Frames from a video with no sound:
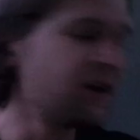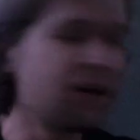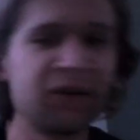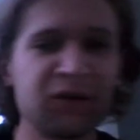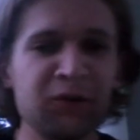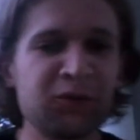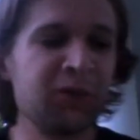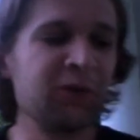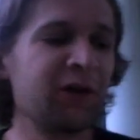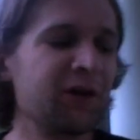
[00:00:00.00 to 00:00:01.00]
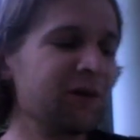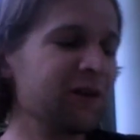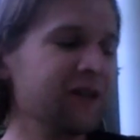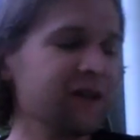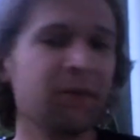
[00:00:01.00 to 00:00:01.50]
Sorry, I'm scrumming around and getting
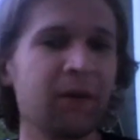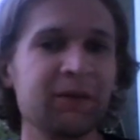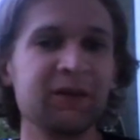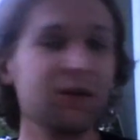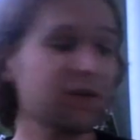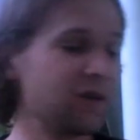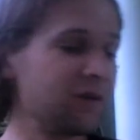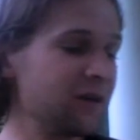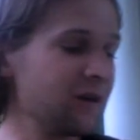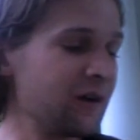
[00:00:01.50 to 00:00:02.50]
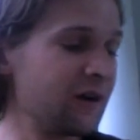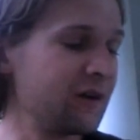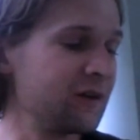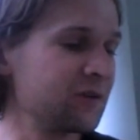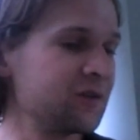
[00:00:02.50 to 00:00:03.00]
eaten up by mosquitoes out here.
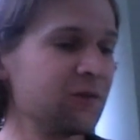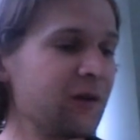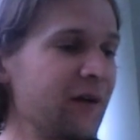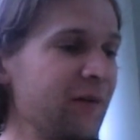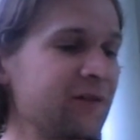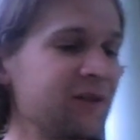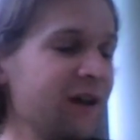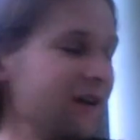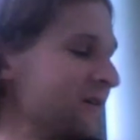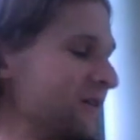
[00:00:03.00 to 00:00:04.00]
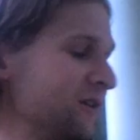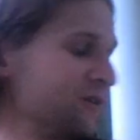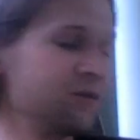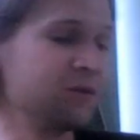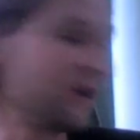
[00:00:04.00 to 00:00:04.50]
You'll see why I'm outside in a
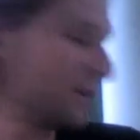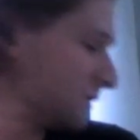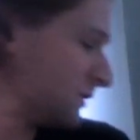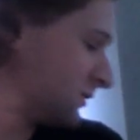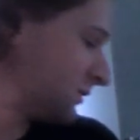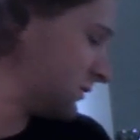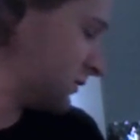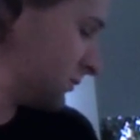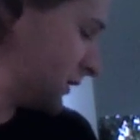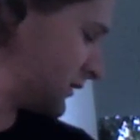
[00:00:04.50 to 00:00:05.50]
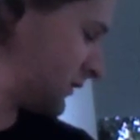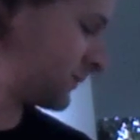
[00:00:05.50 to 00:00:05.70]
few seconds, or minutes.